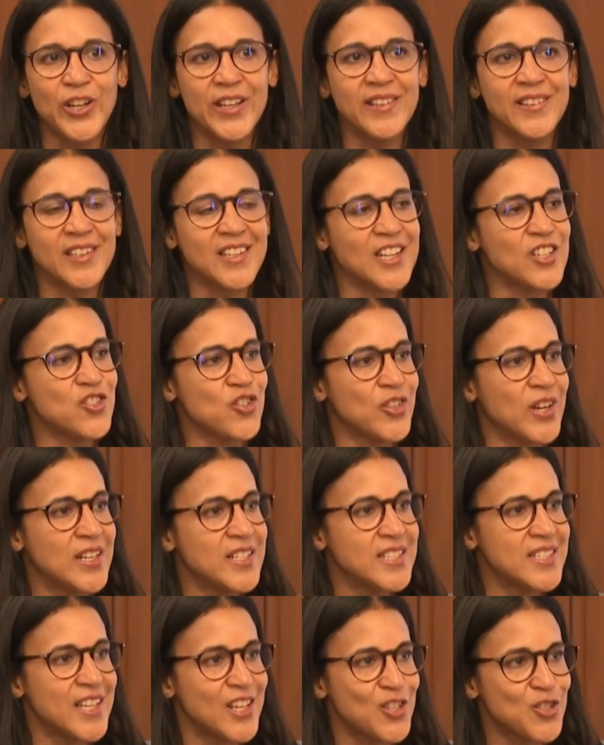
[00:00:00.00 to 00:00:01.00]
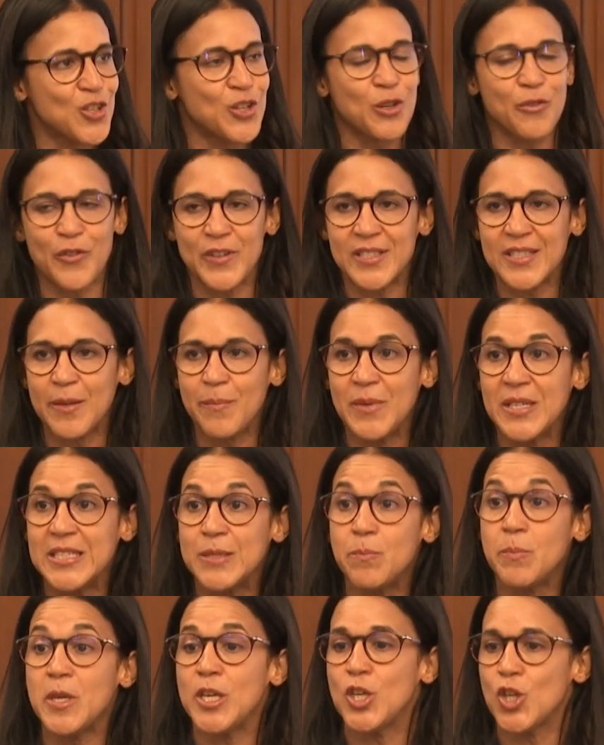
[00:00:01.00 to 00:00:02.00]
internationalization of
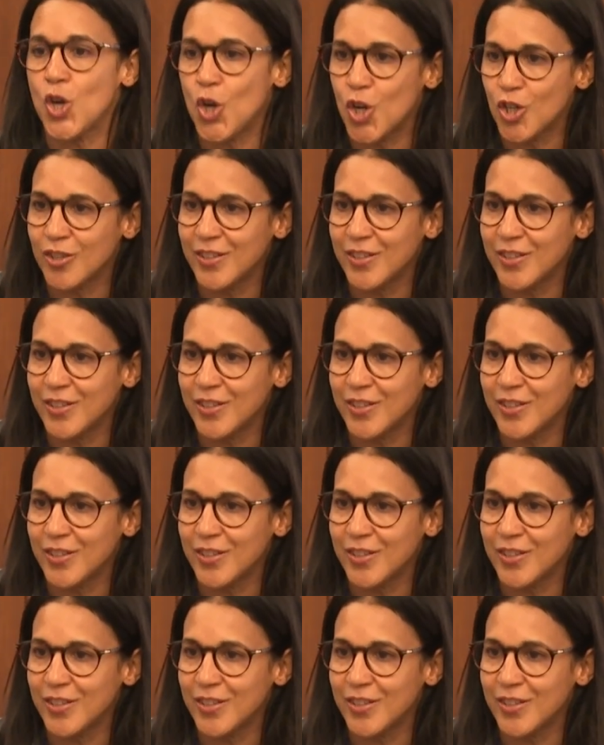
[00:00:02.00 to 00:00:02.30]
SMEs beyond